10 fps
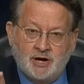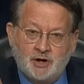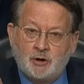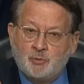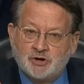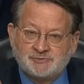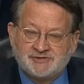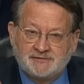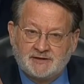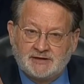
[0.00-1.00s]
want to know more
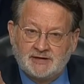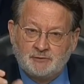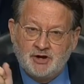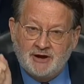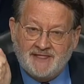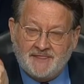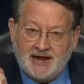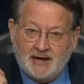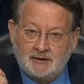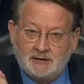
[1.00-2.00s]
specifically when you get
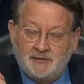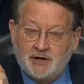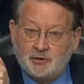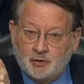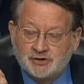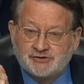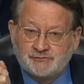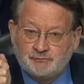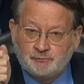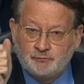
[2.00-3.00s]
that. And then, of
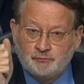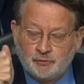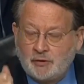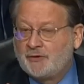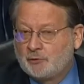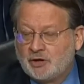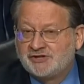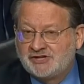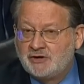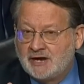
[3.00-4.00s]
course, I think we're going
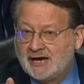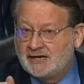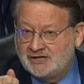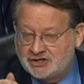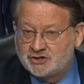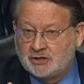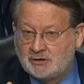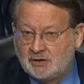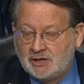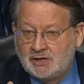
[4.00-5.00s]
to see you got
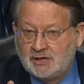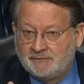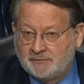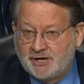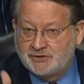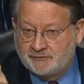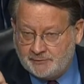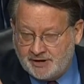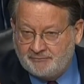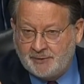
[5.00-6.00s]
additional information
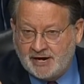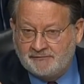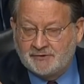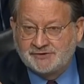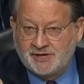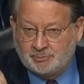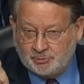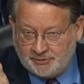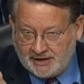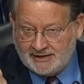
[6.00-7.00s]
from the FBI, for
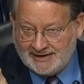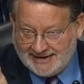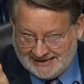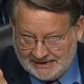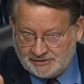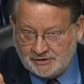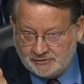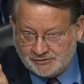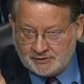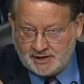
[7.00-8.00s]
example, but that did not get to
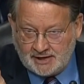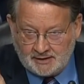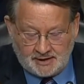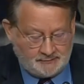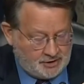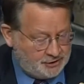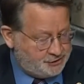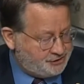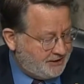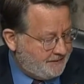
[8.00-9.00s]
you. So right. I, I, I,
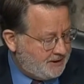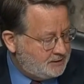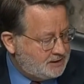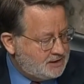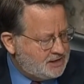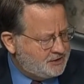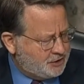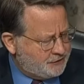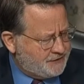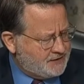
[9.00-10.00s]
understand that. Yeah.
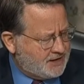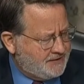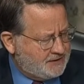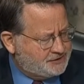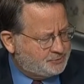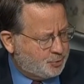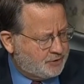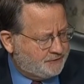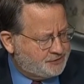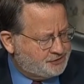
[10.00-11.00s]
The other thing that I think is
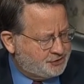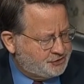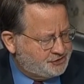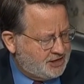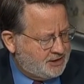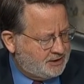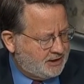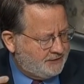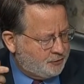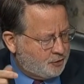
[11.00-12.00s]
important for us to understand,
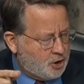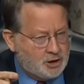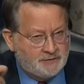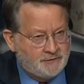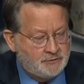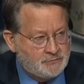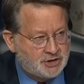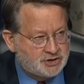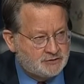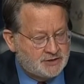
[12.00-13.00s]
and I've heard all of you
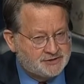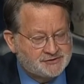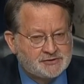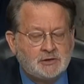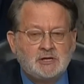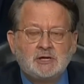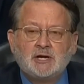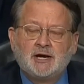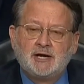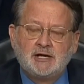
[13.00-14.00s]
mention this
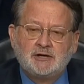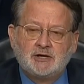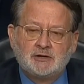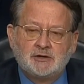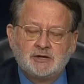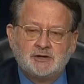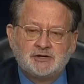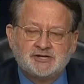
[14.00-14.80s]
uh, in your in your